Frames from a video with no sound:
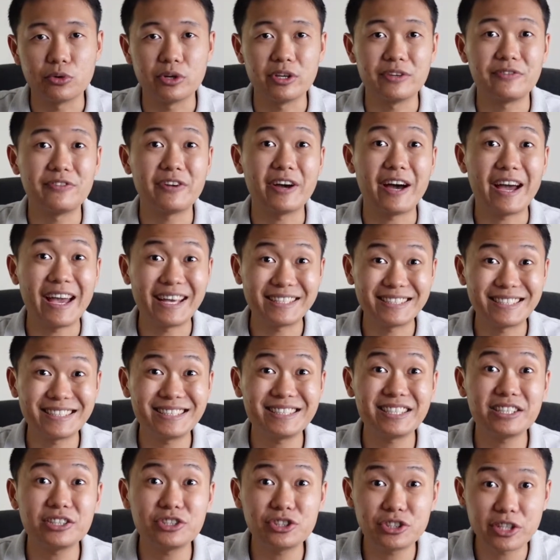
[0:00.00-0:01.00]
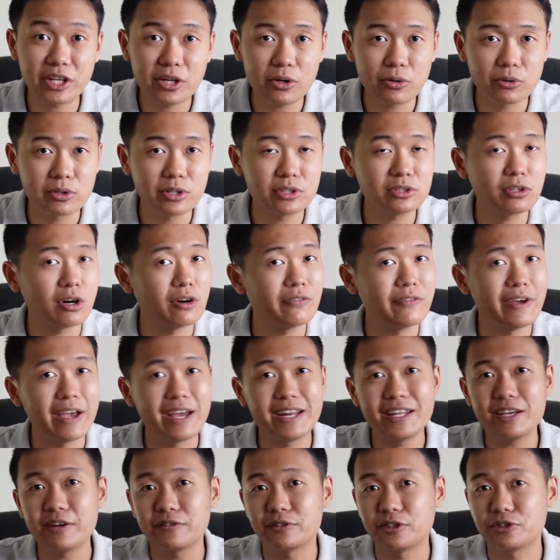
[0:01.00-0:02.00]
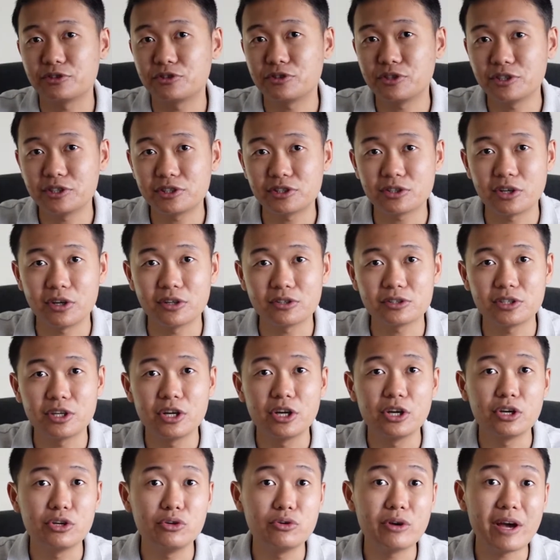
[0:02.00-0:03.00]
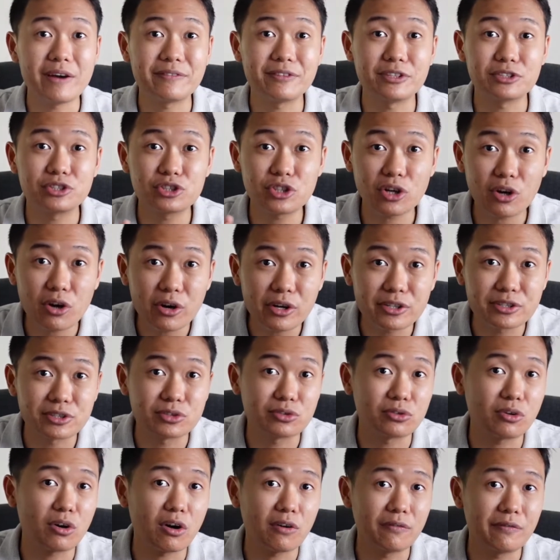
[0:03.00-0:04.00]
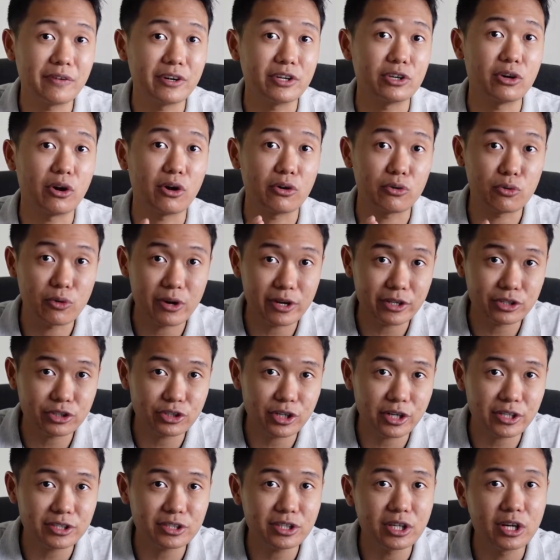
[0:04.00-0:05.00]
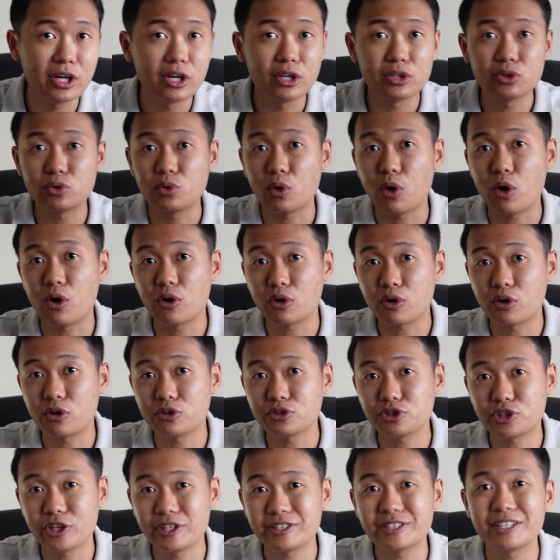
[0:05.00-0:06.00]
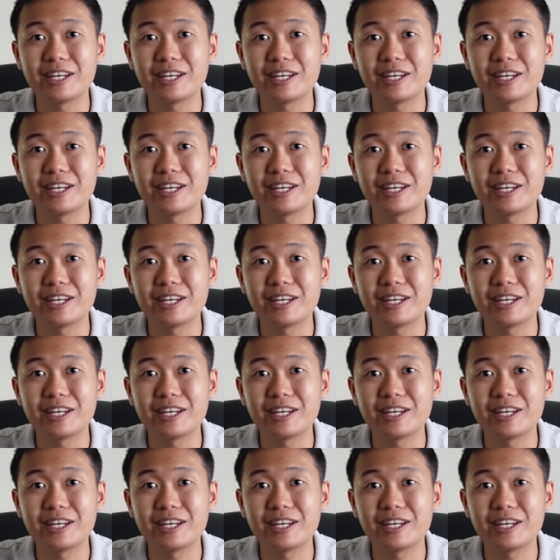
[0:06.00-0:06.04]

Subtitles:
if you are existing shareholders of any of the three stocks, you have the choice to convert your US shares to Hong Kong shares